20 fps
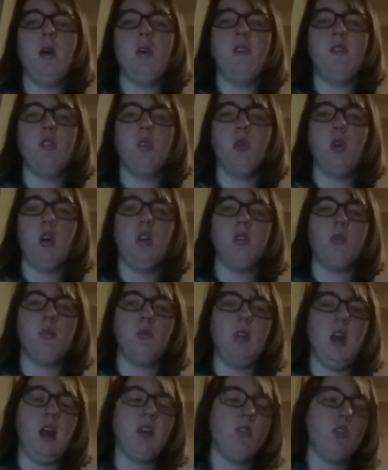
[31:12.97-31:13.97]
If you are
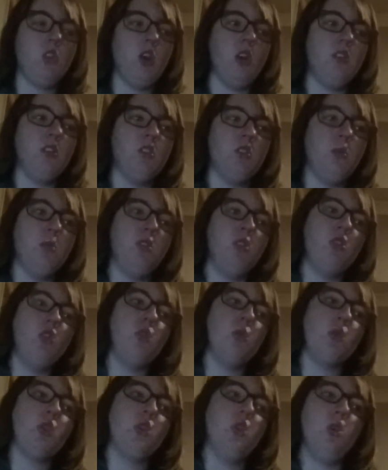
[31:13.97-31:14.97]
advertising something to do
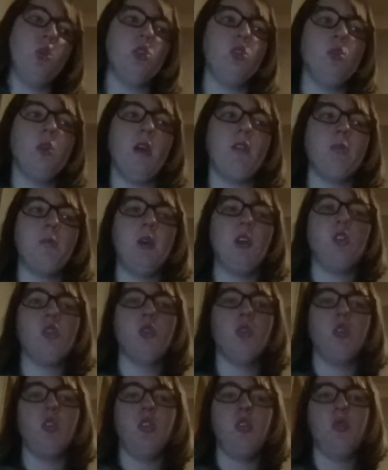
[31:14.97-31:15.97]
with court, you have to make
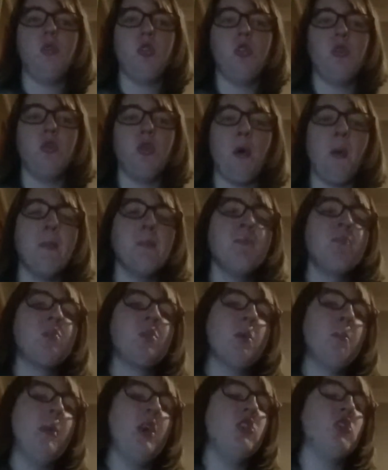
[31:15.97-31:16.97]
sure that you do not
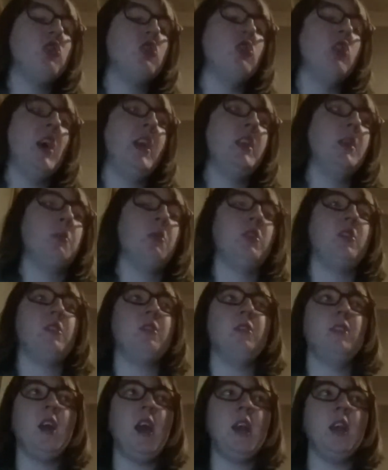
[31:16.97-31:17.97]
mention anybody's
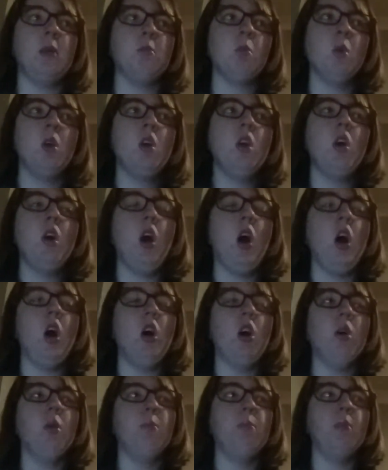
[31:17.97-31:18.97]
name,
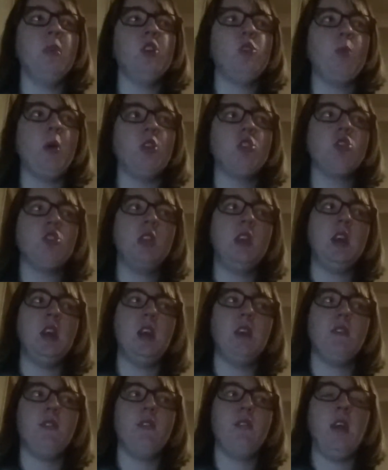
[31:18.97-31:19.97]
especially
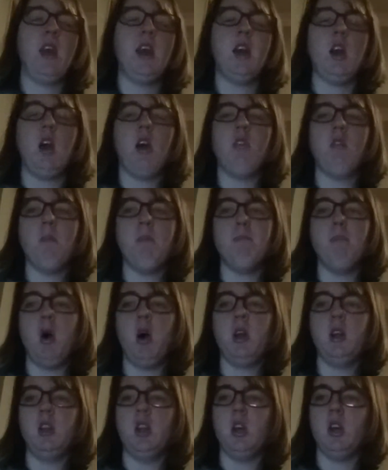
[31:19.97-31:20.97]
if they are a
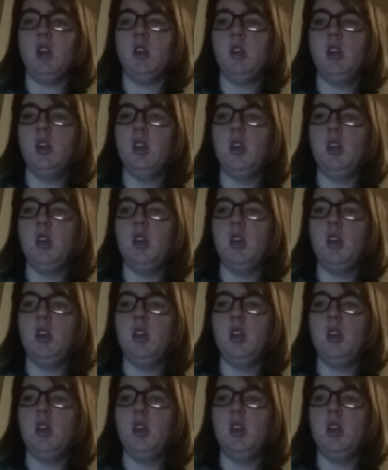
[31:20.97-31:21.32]
minor,